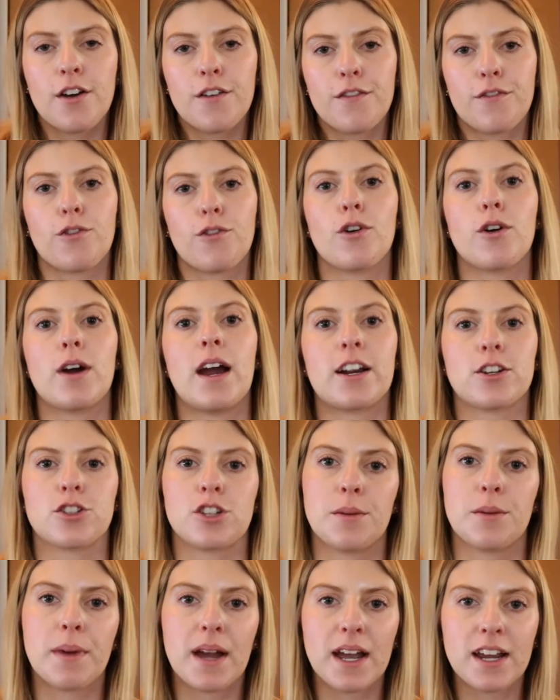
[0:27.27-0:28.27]
for
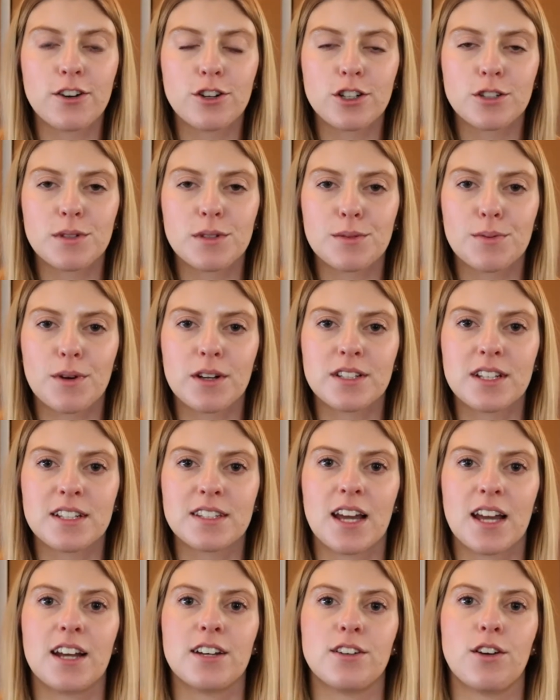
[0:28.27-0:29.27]
actually buying Christmas presents
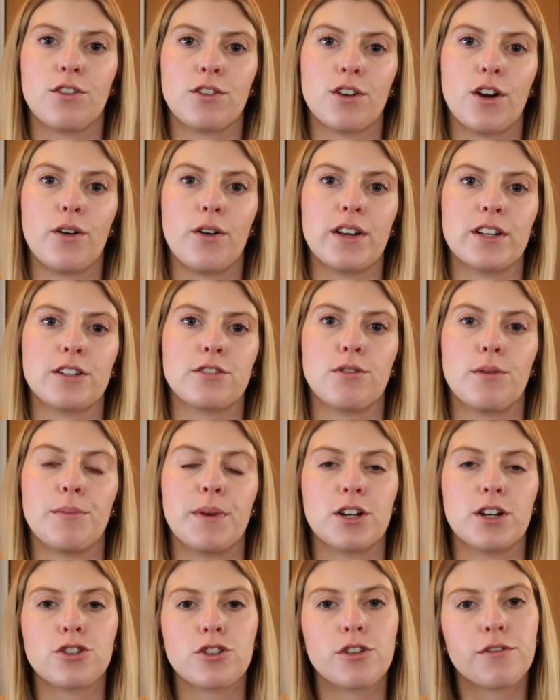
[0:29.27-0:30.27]
I don't go into a
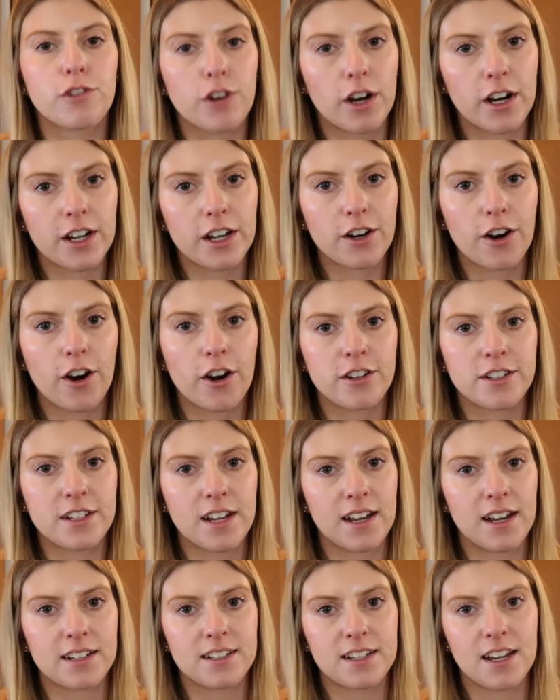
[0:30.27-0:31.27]
bunch of credit card
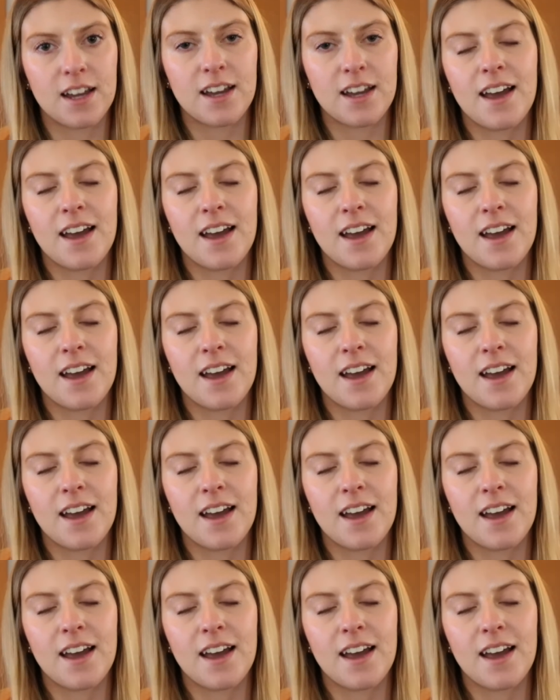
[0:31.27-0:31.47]
debt.